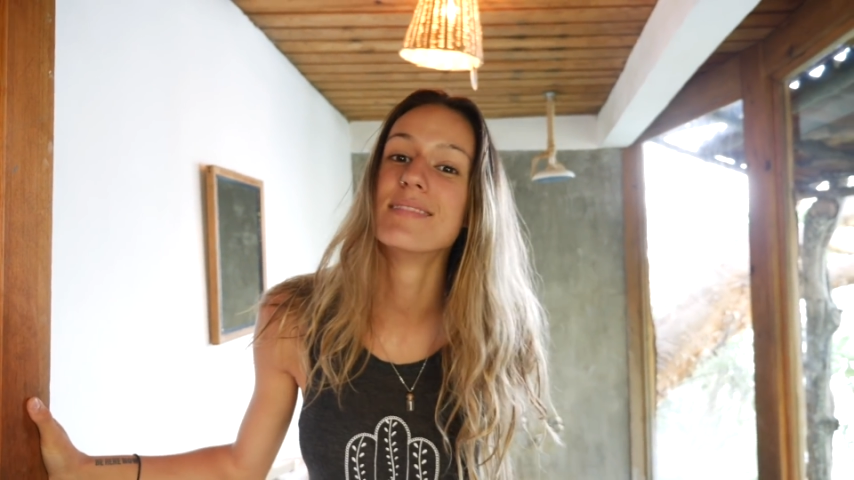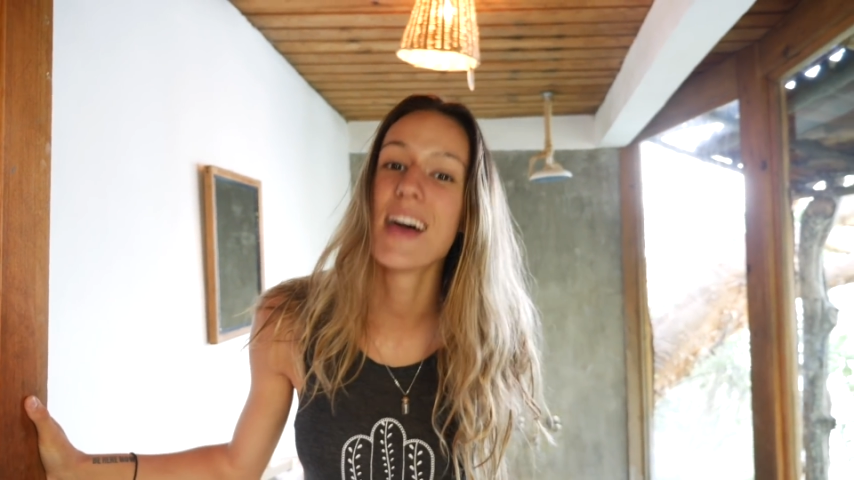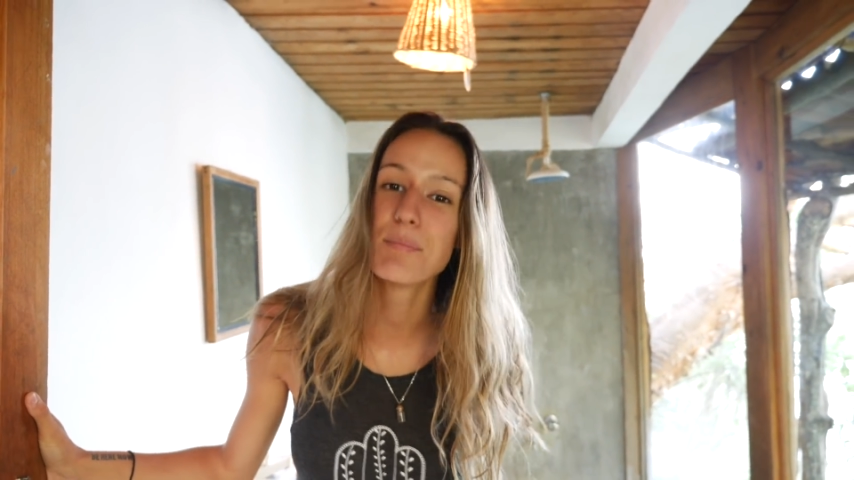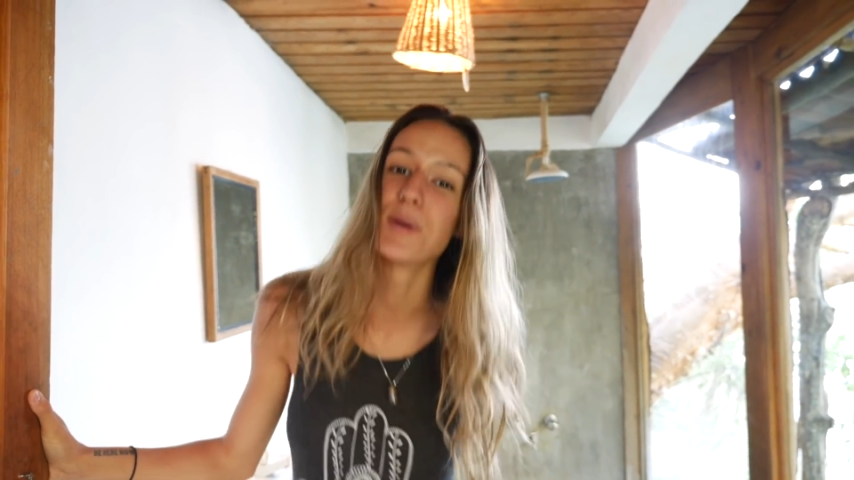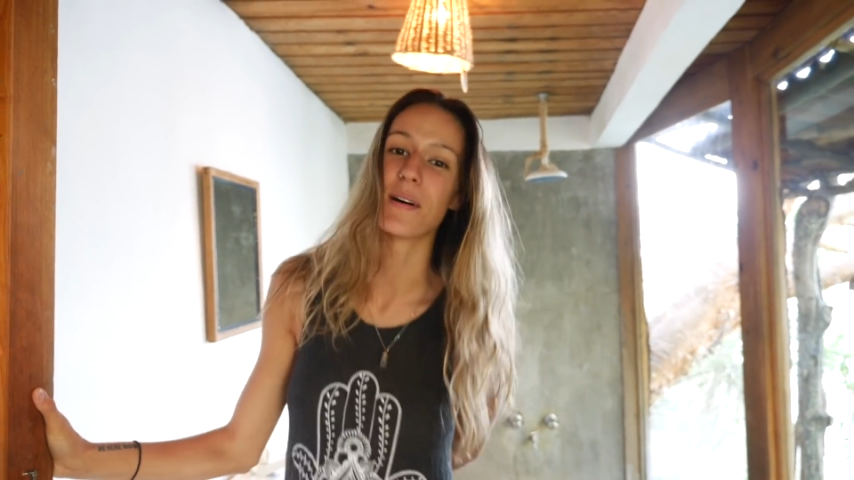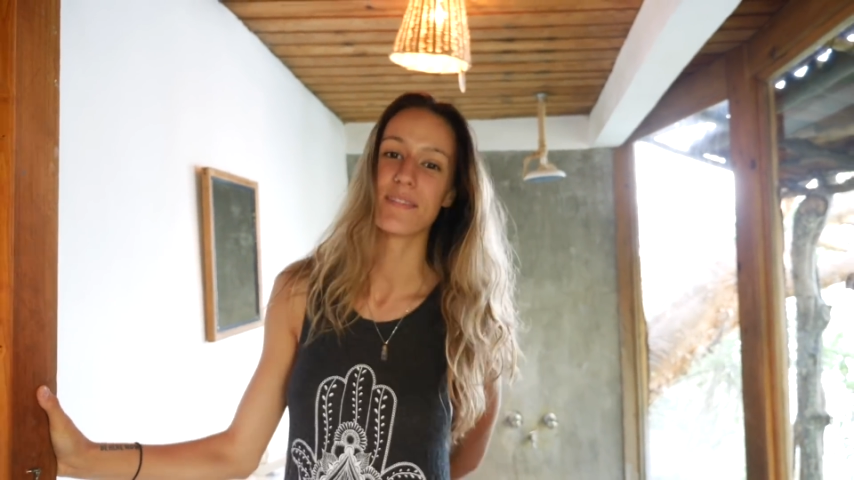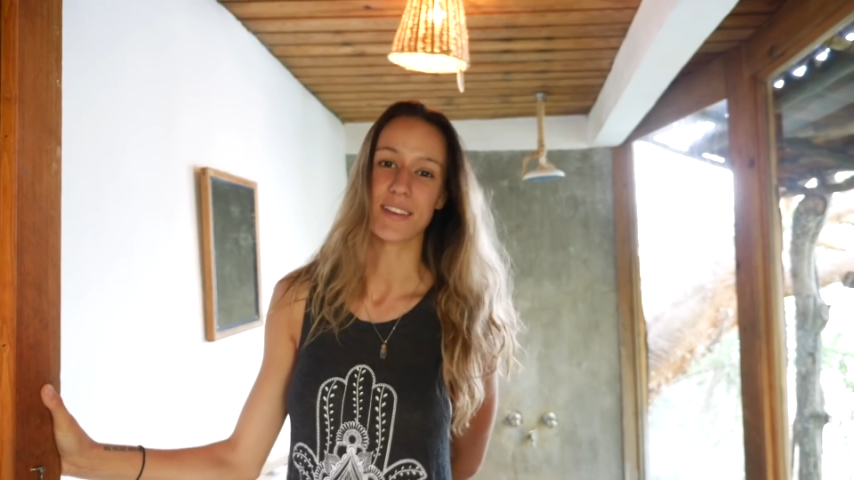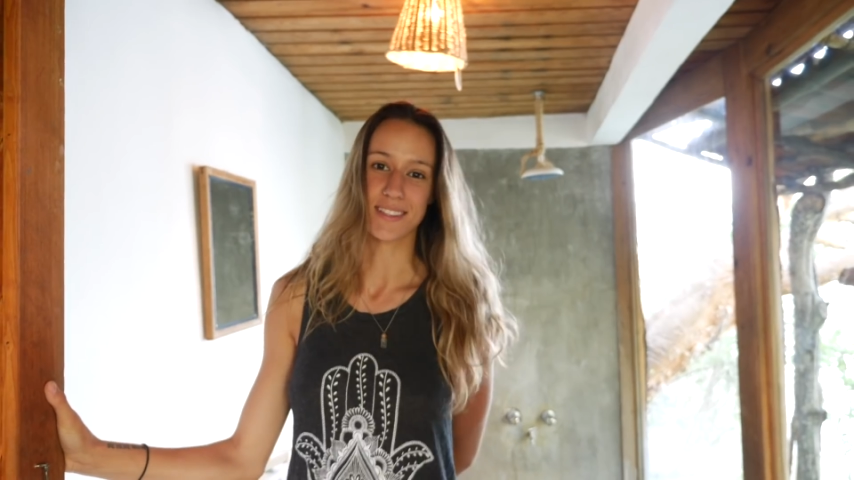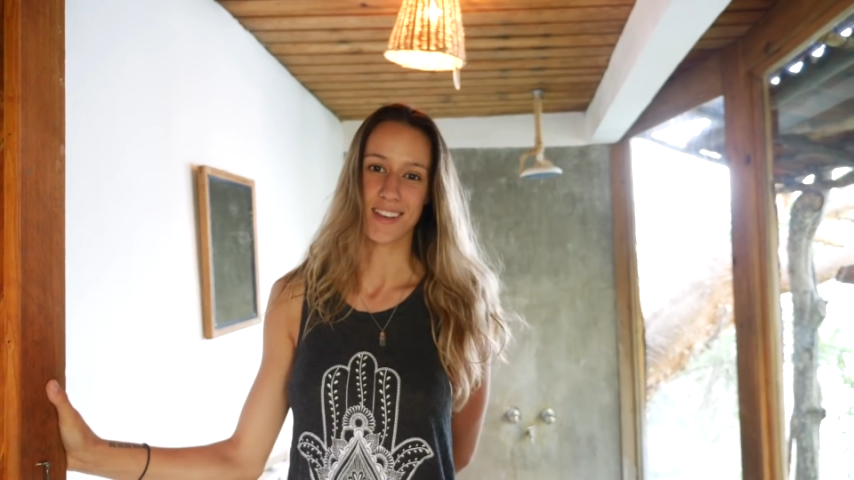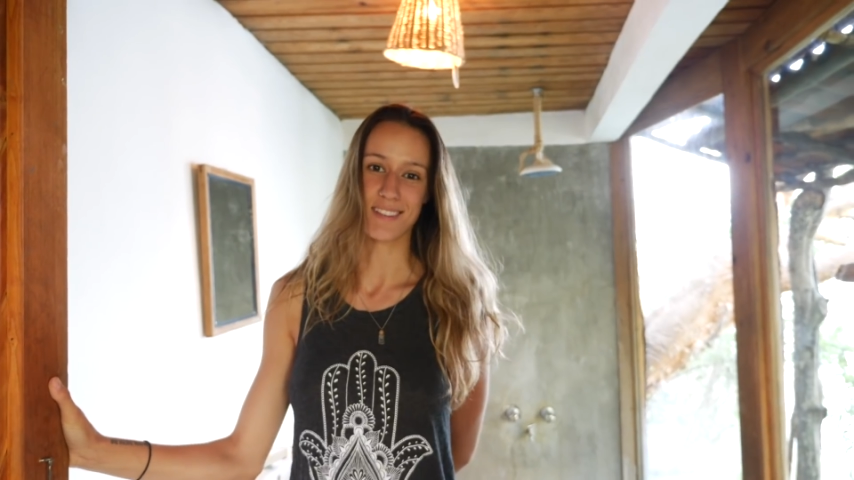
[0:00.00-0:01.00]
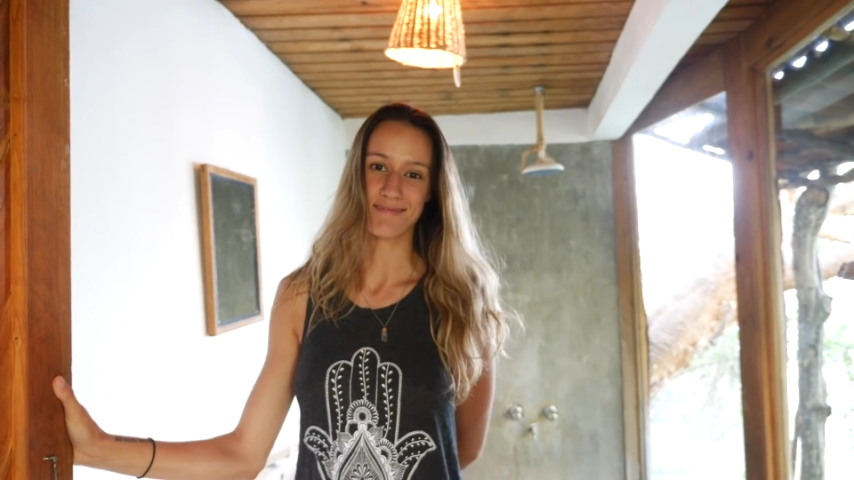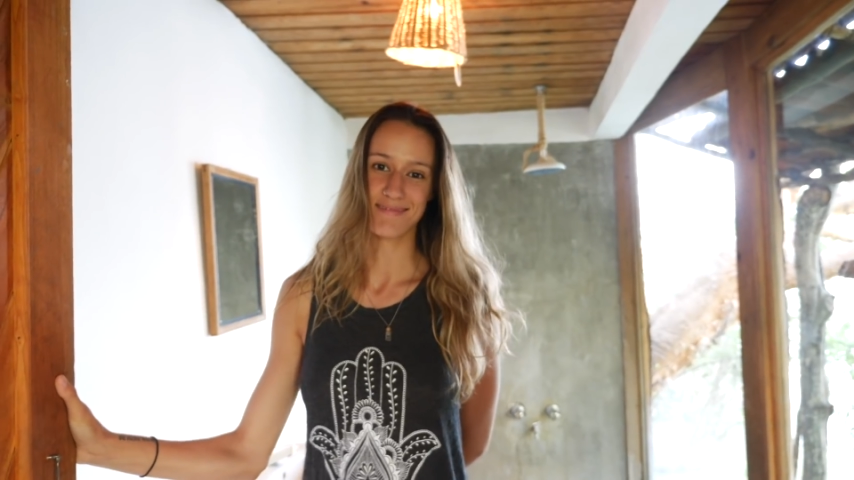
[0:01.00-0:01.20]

and put my face on.